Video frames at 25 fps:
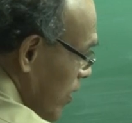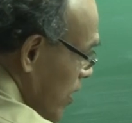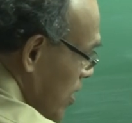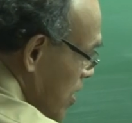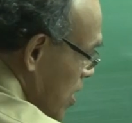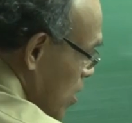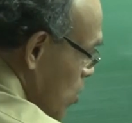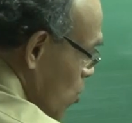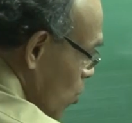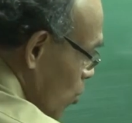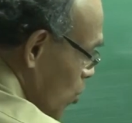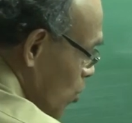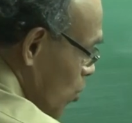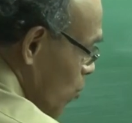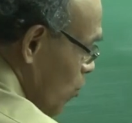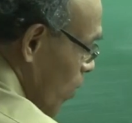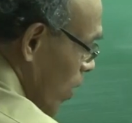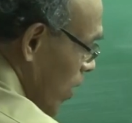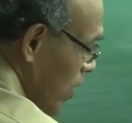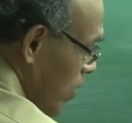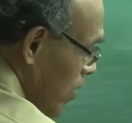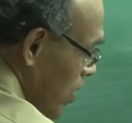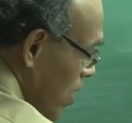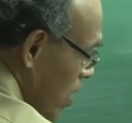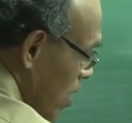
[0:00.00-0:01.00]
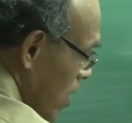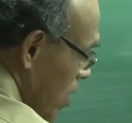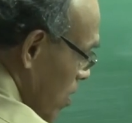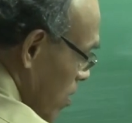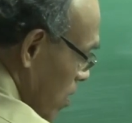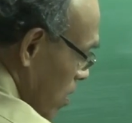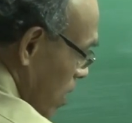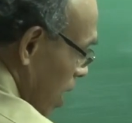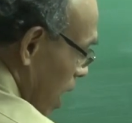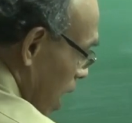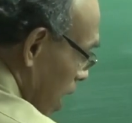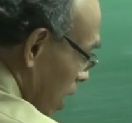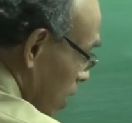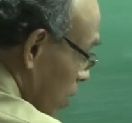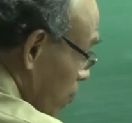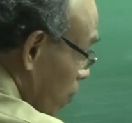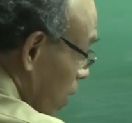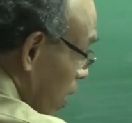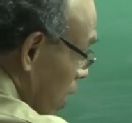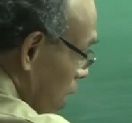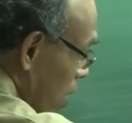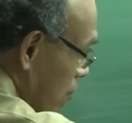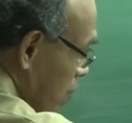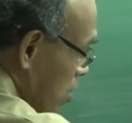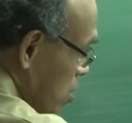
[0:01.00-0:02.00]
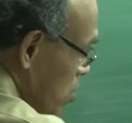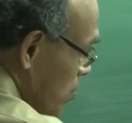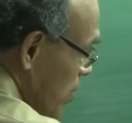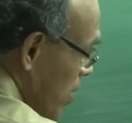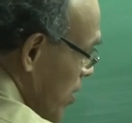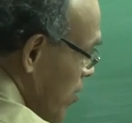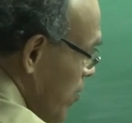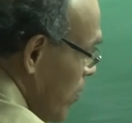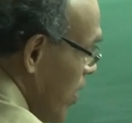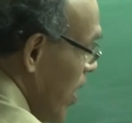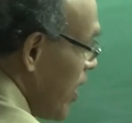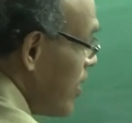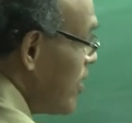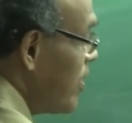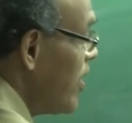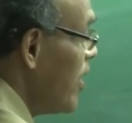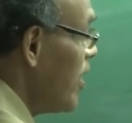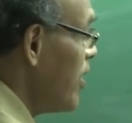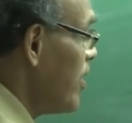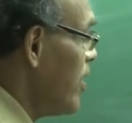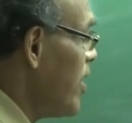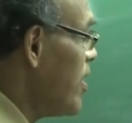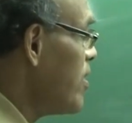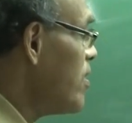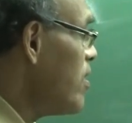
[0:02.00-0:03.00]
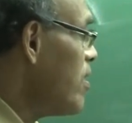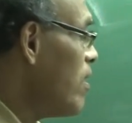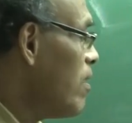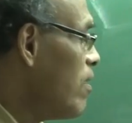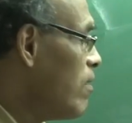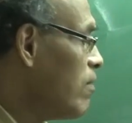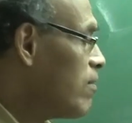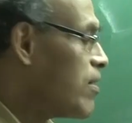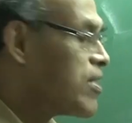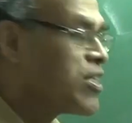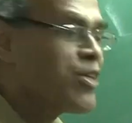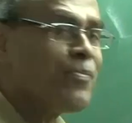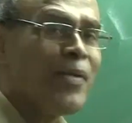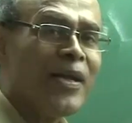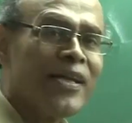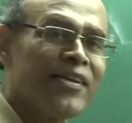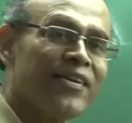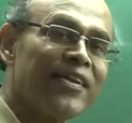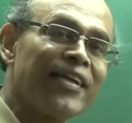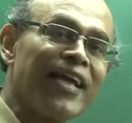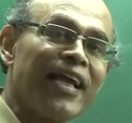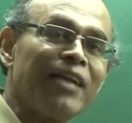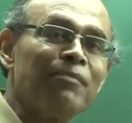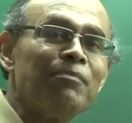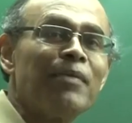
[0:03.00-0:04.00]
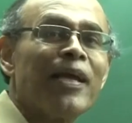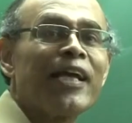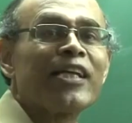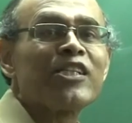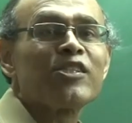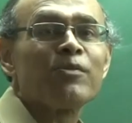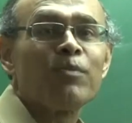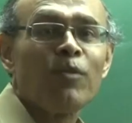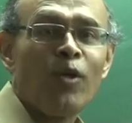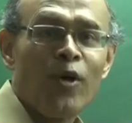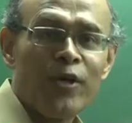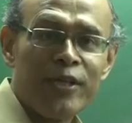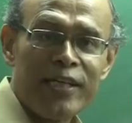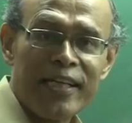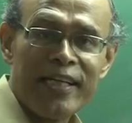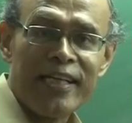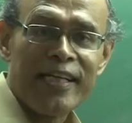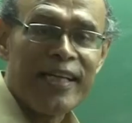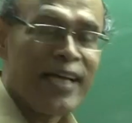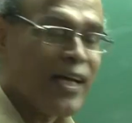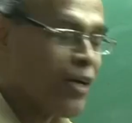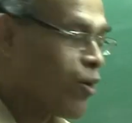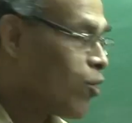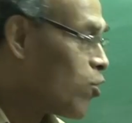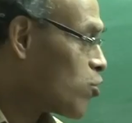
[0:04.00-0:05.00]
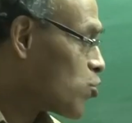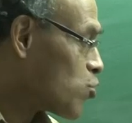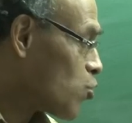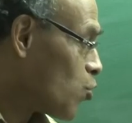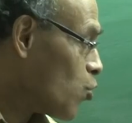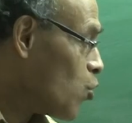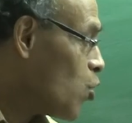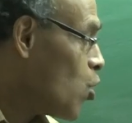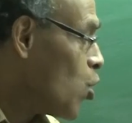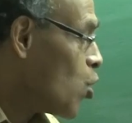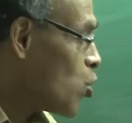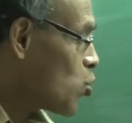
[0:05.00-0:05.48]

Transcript: this is solid wall, and if I have a symmetry line, then the symmetry can be exploited here also.